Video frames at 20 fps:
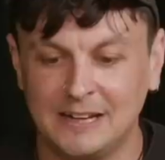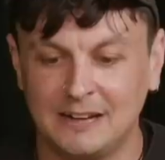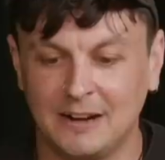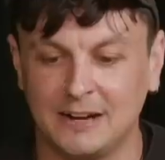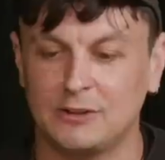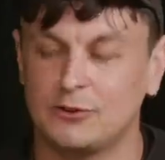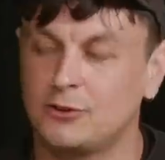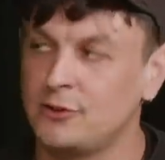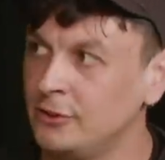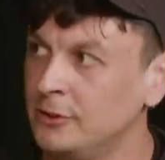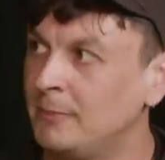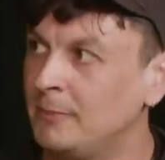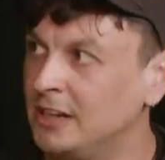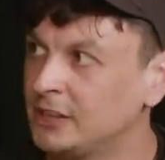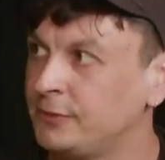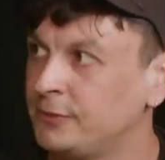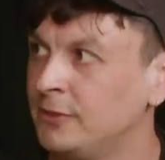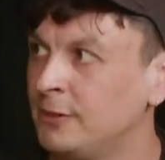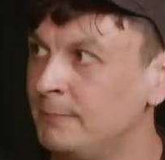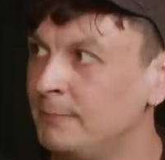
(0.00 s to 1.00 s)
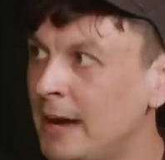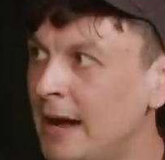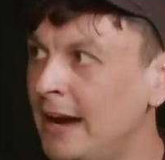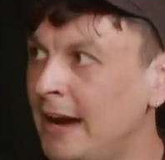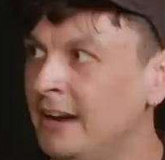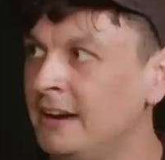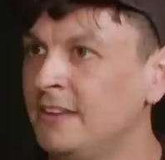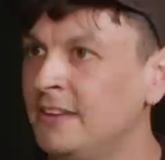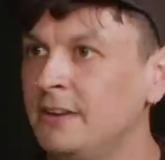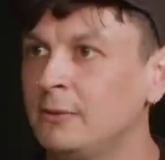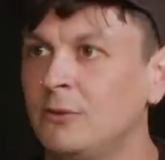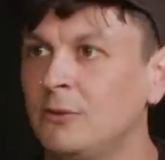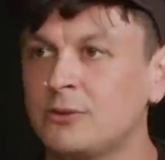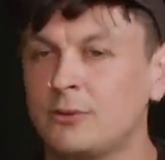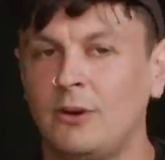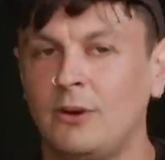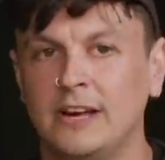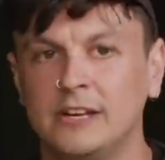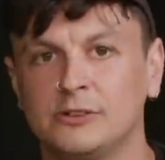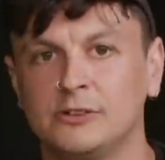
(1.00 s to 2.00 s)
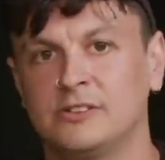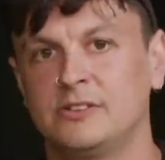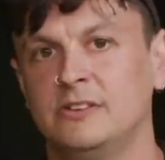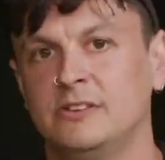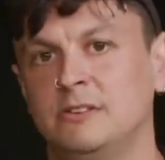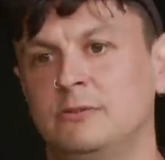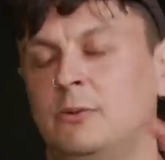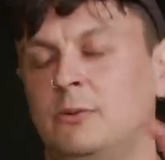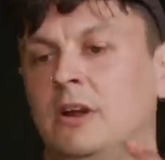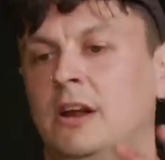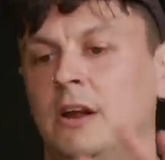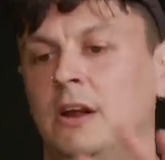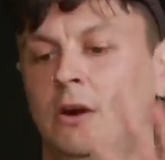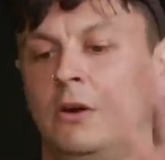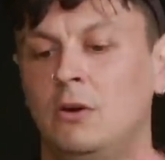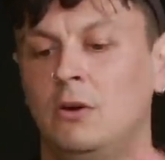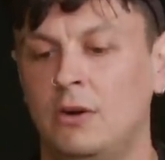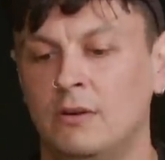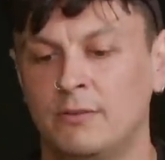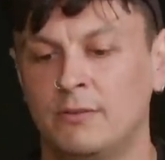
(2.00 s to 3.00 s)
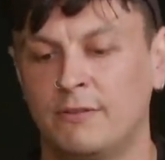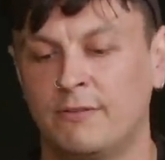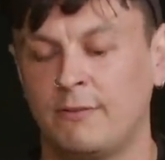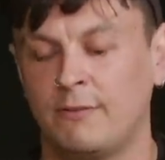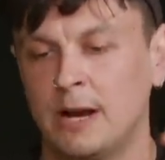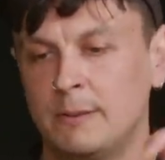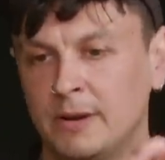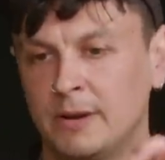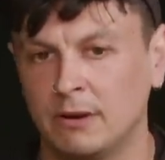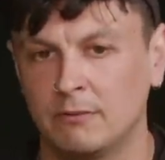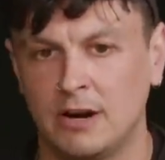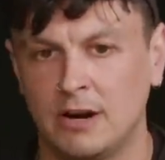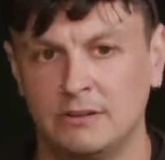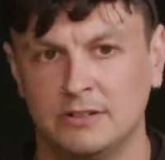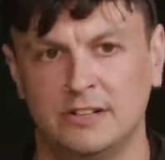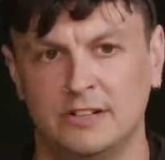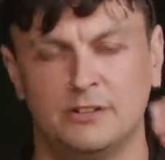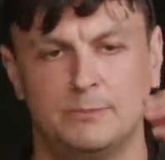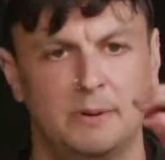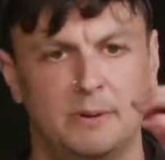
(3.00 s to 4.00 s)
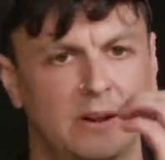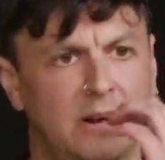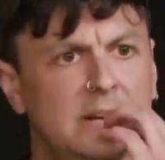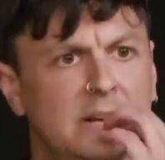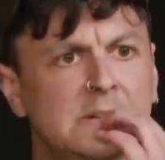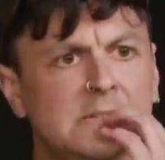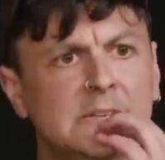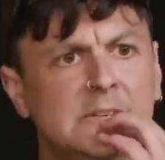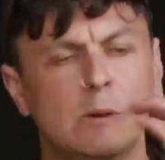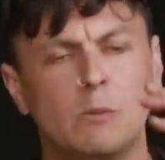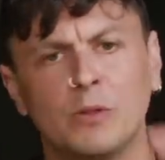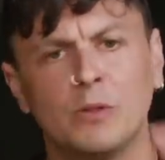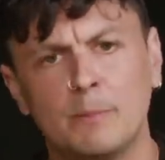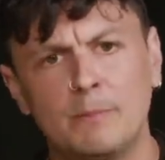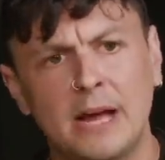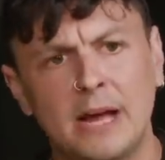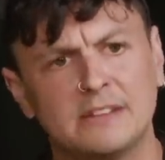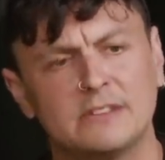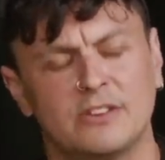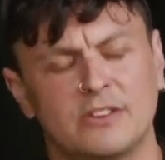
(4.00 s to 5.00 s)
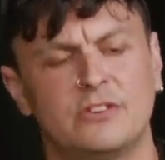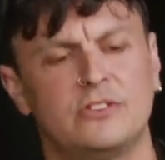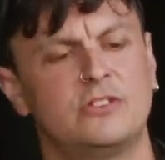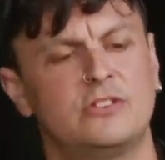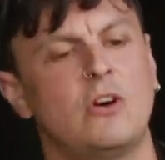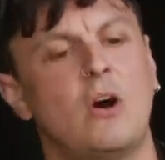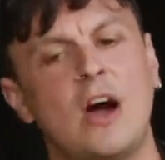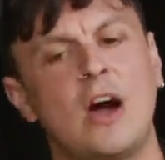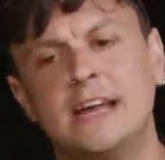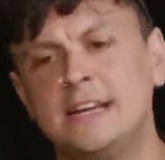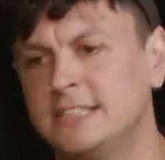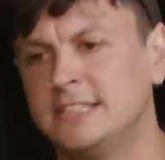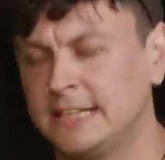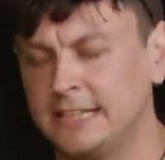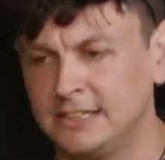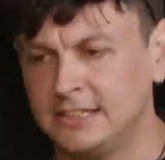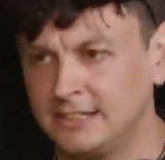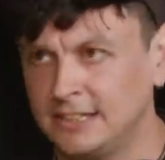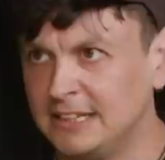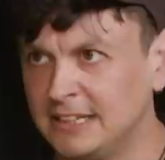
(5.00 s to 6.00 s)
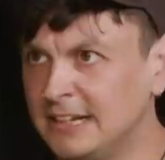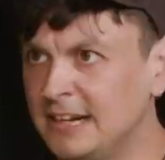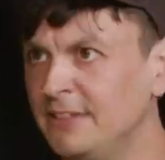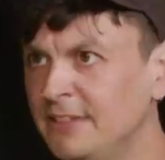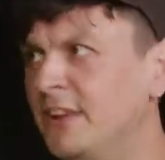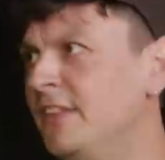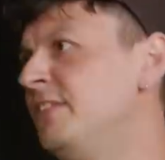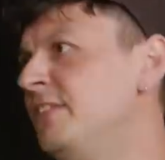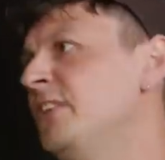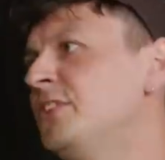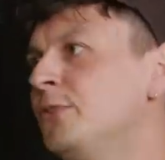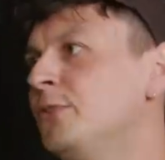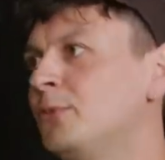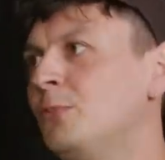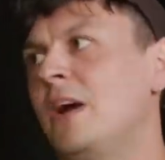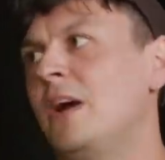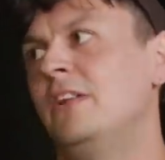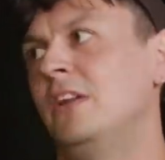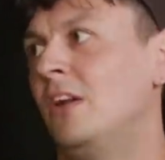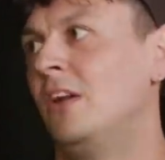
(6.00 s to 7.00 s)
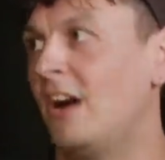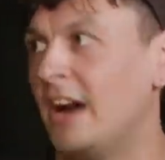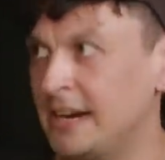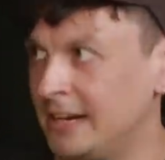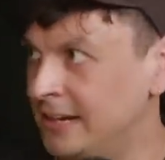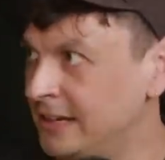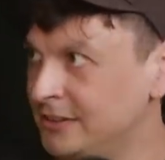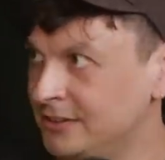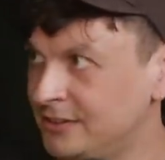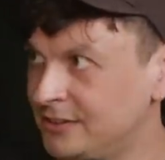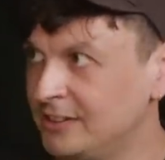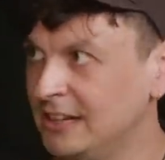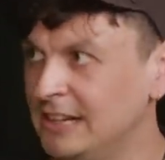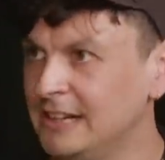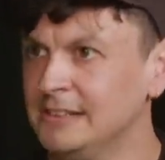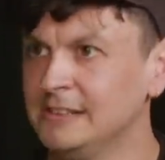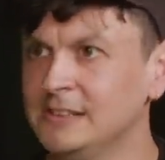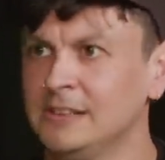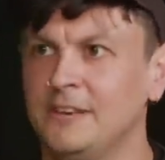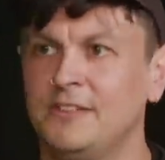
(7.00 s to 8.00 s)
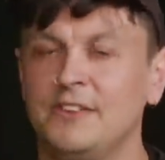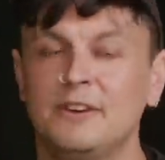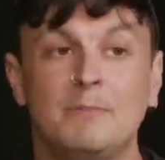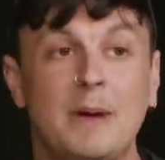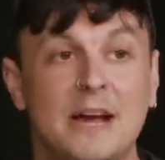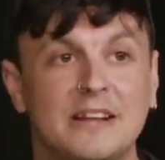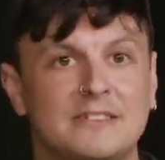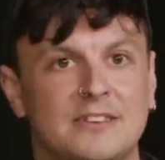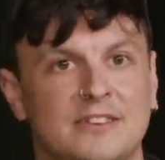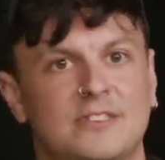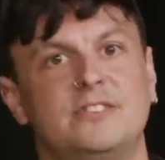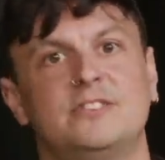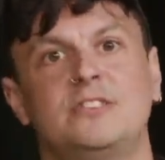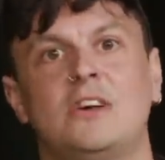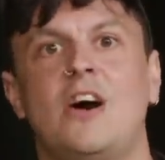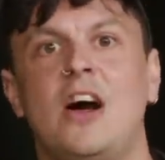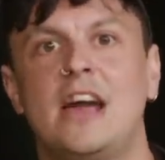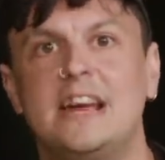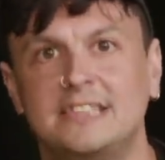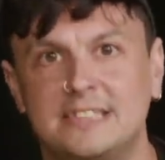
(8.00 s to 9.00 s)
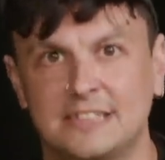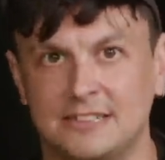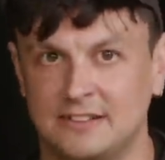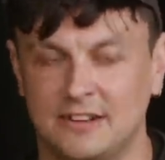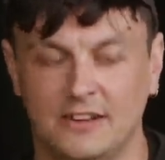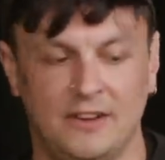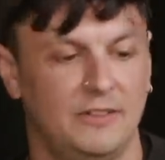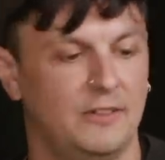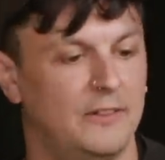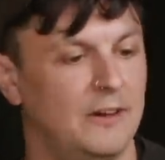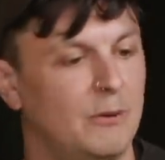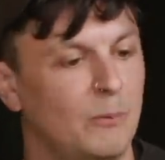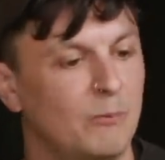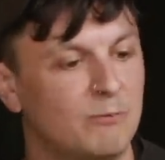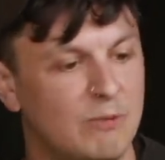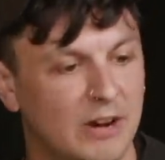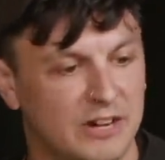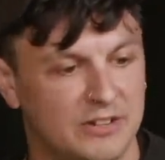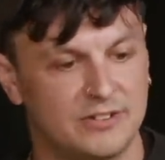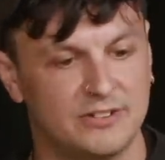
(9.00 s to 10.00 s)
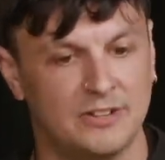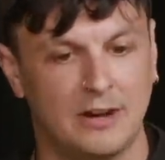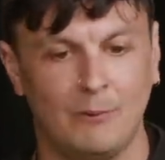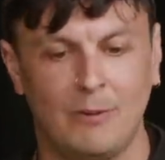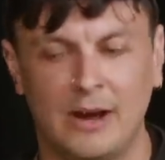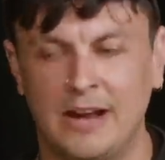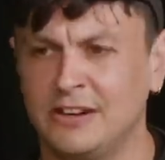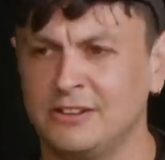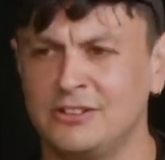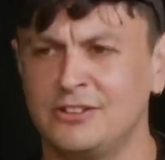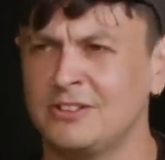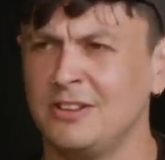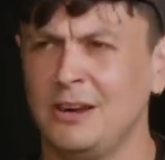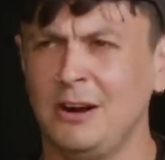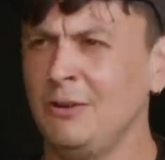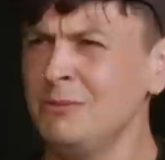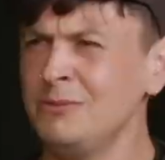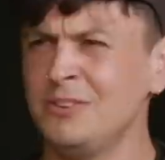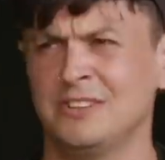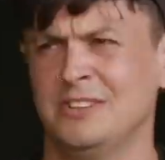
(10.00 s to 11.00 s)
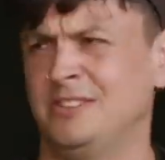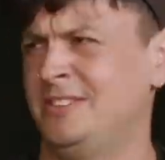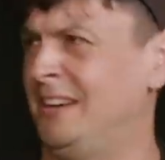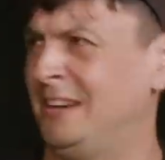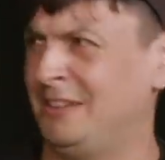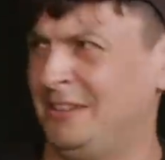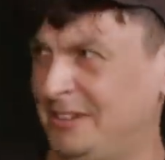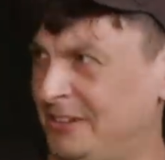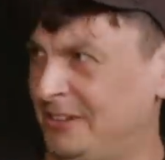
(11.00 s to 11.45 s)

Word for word: like too much for the Met. And I think what's quite interesting is a lot of the framing around it has been like, well, the Met decided that this is where the line is. The Met decided that the risk's that way, and it's just like, hold on a second,